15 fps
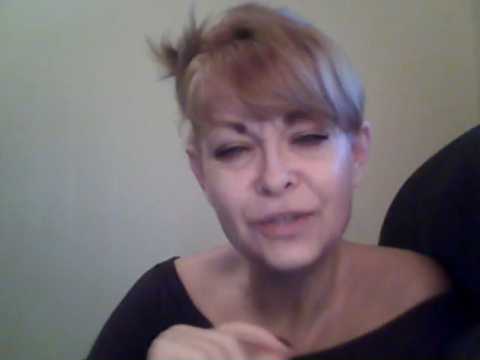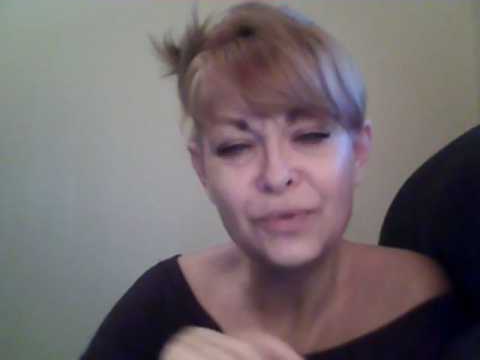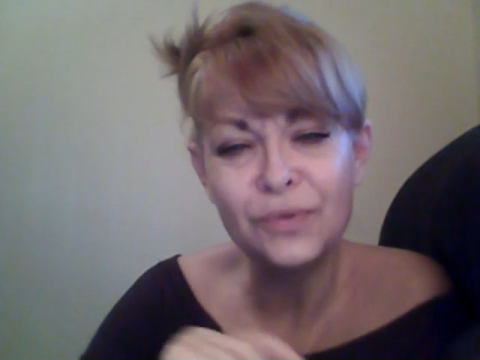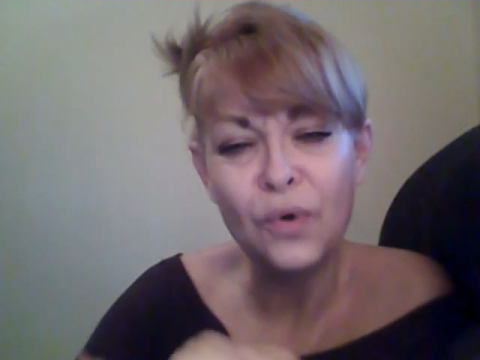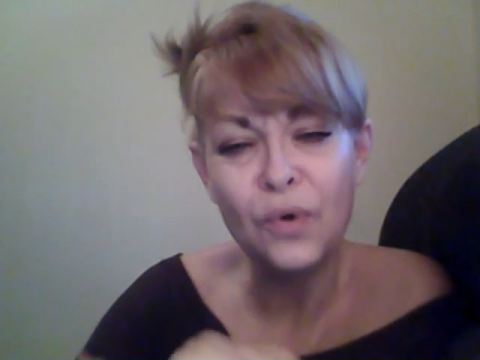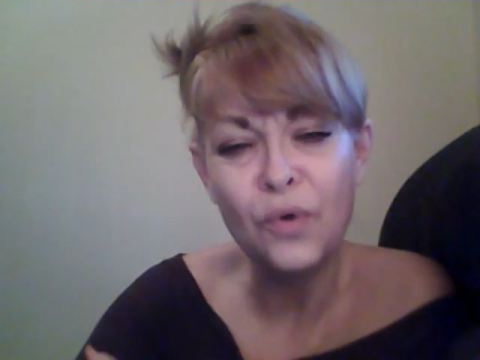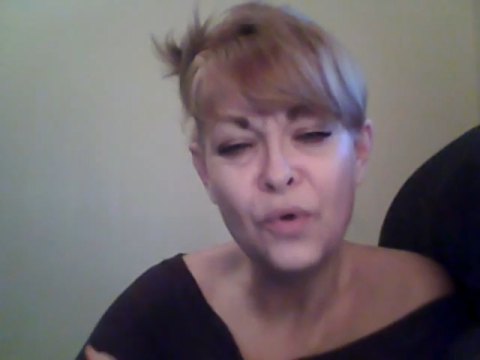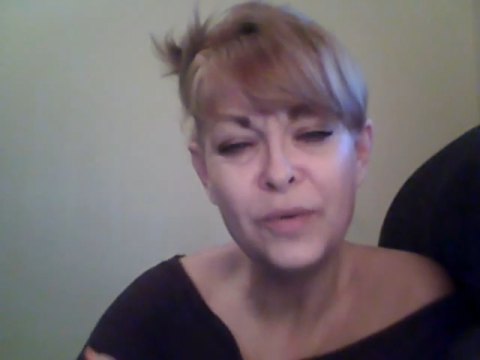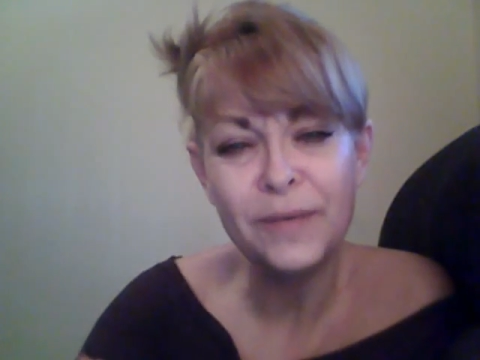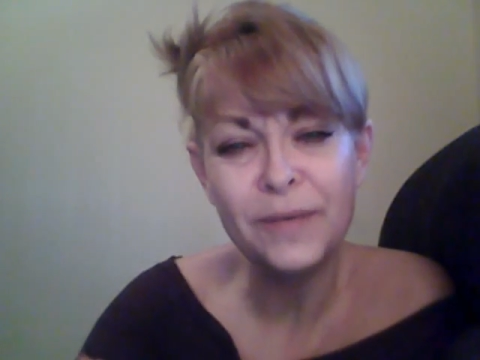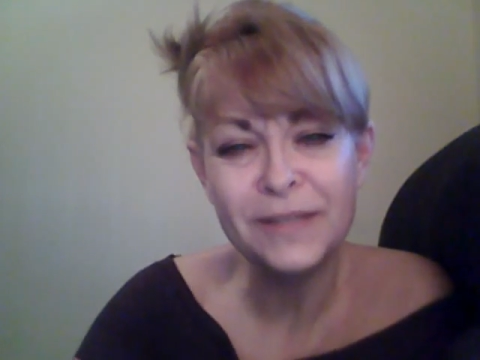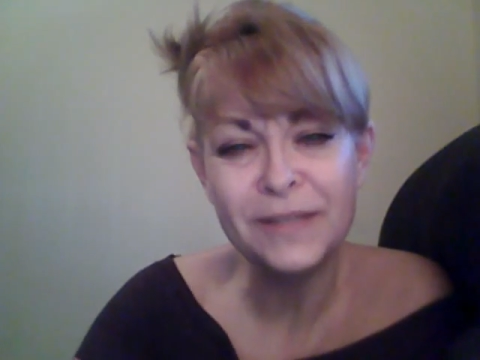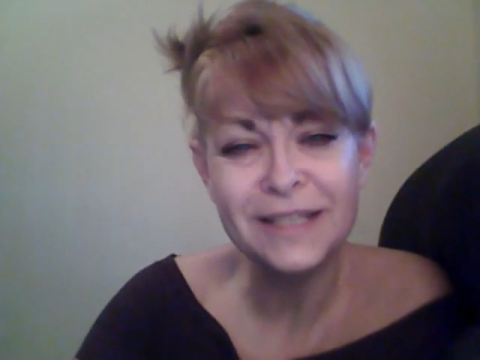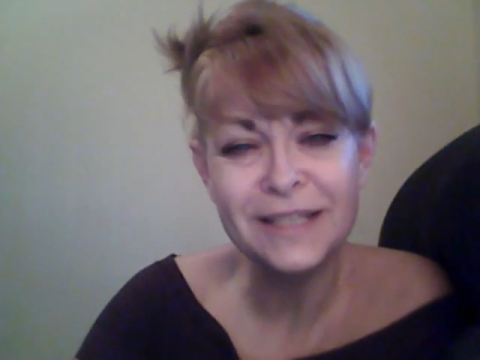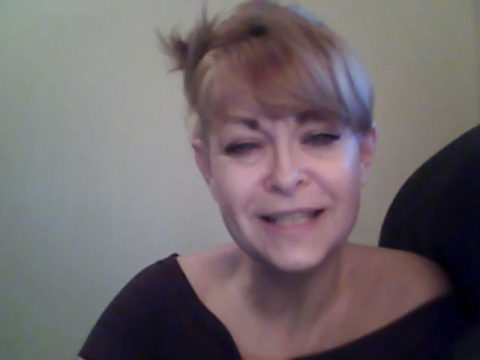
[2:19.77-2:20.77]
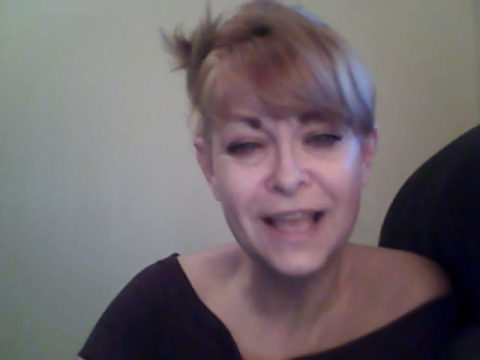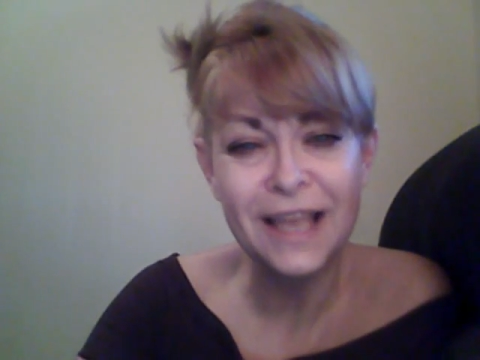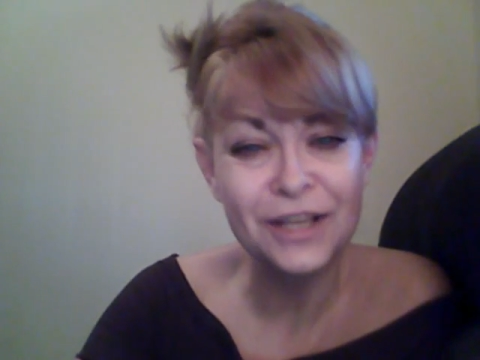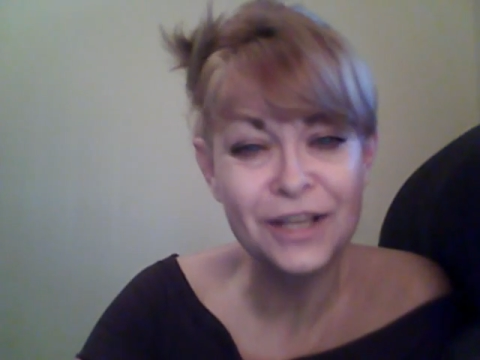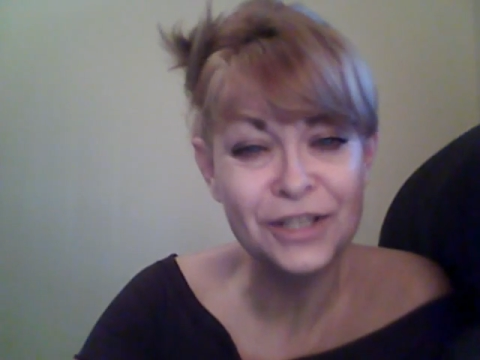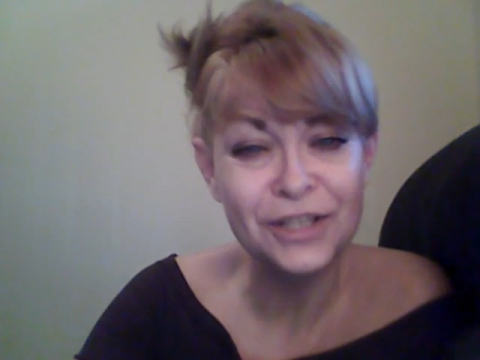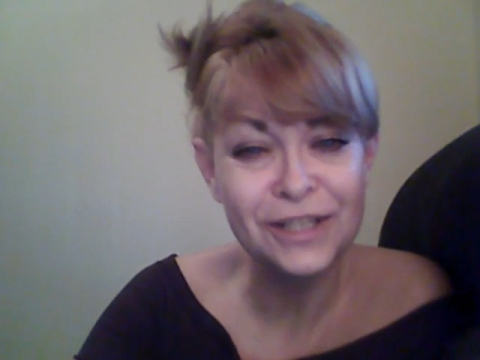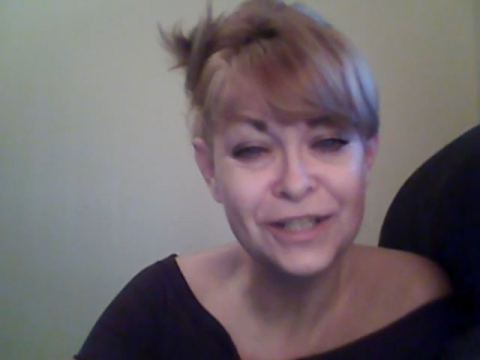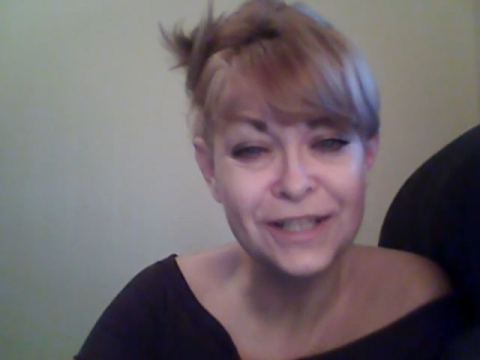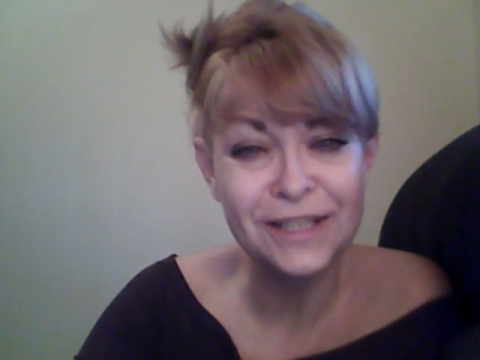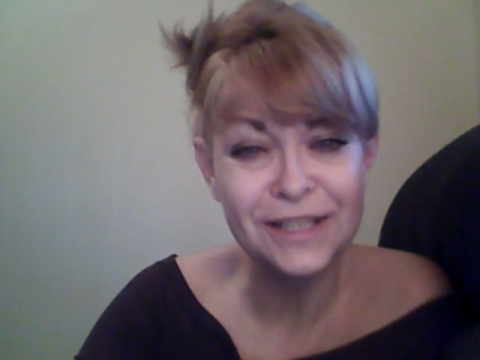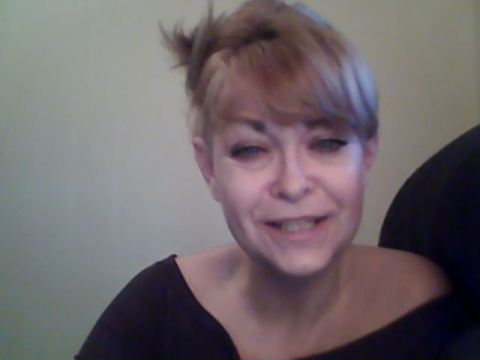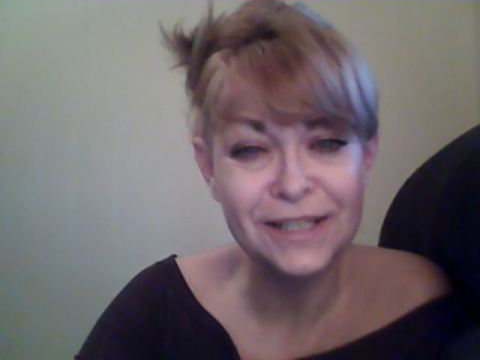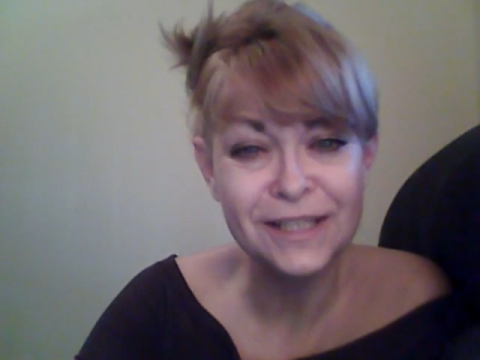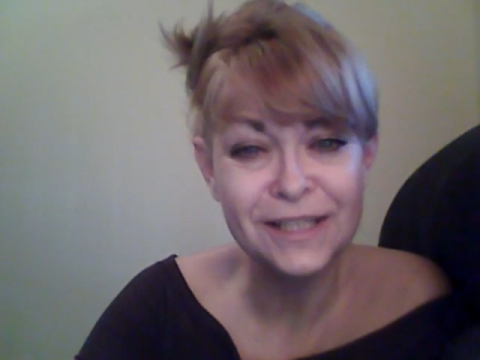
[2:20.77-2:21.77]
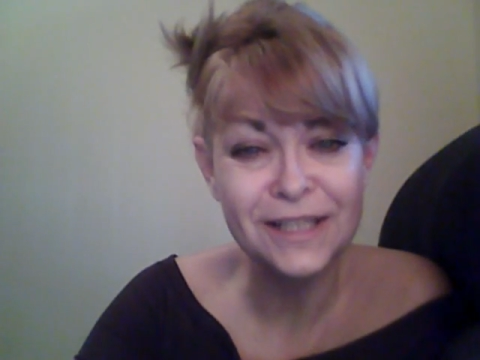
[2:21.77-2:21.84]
to open up the discussion to this